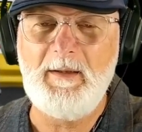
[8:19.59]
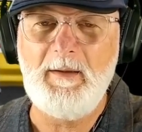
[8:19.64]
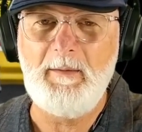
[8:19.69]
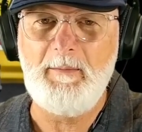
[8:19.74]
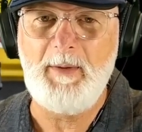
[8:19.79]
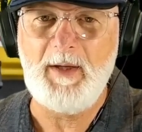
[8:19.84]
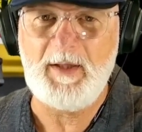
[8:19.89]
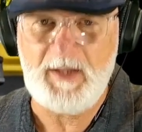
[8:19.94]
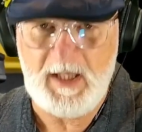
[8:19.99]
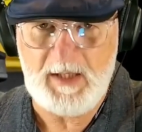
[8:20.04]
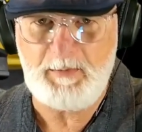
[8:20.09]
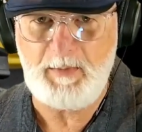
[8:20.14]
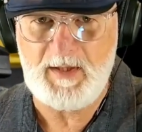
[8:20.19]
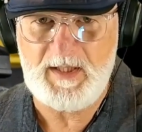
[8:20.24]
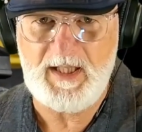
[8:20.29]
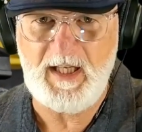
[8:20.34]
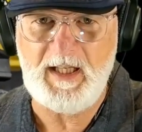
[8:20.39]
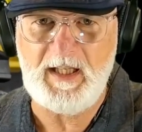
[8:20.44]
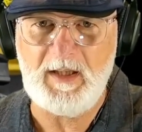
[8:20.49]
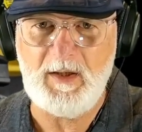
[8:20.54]
but this
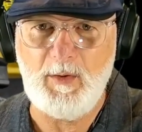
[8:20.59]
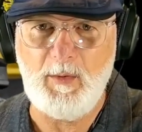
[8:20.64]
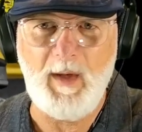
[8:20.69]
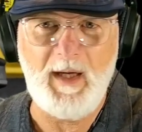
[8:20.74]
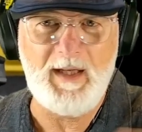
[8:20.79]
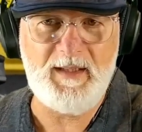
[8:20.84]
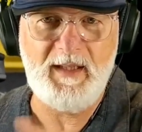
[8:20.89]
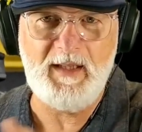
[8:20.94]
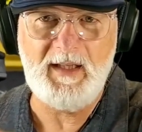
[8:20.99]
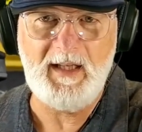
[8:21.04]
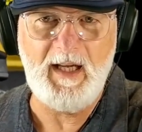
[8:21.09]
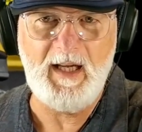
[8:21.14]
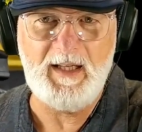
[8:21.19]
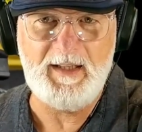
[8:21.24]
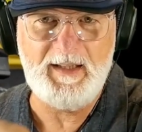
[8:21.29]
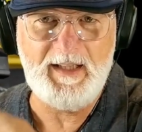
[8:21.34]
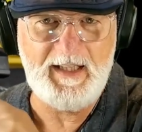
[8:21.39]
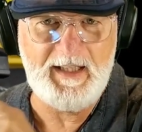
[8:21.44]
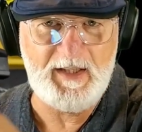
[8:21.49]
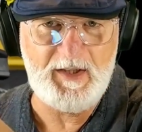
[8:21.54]
particular one
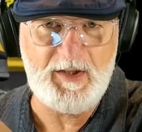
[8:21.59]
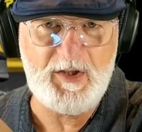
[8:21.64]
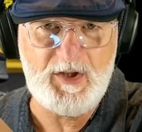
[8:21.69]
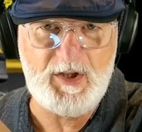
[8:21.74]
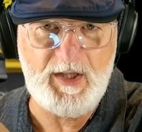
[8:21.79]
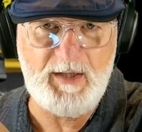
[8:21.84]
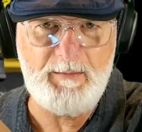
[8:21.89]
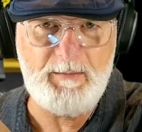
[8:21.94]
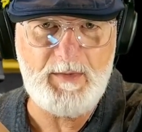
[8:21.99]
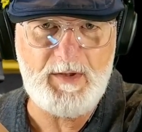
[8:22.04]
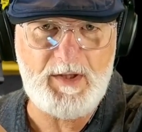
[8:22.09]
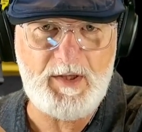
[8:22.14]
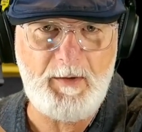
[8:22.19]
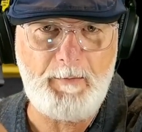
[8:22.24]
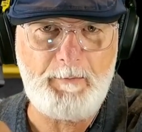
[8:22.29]
needed shims.